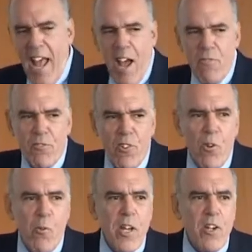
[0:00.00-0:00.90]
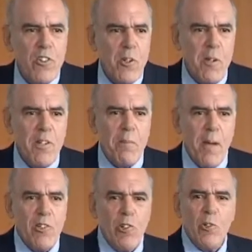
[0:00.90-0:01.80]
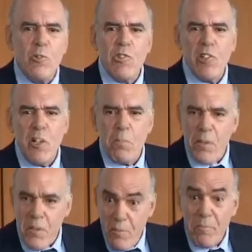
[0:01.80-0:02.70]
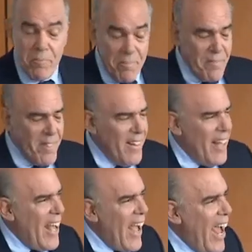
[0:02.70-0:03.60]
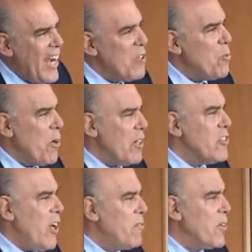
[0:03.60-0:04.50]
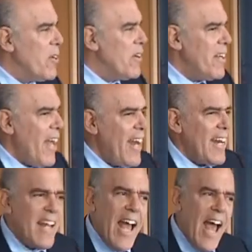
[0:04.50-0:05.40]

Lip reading: after a week or two, he began to lose sleep, and his work suffered. And he